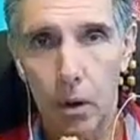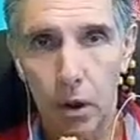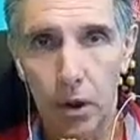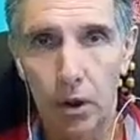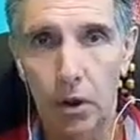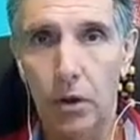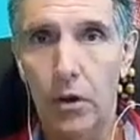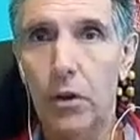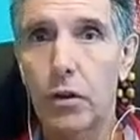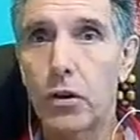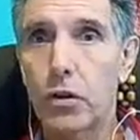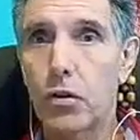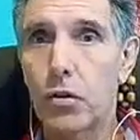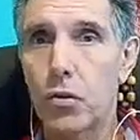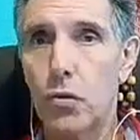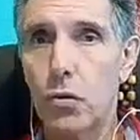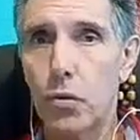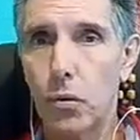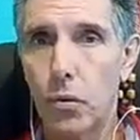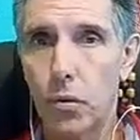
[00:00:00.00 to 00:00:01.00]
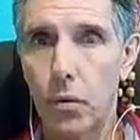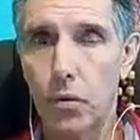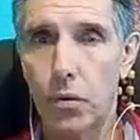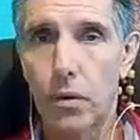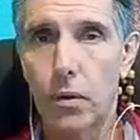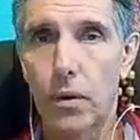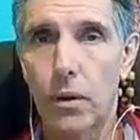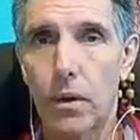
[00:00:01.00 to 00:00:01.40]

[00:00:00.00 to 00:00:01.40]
learn the truth.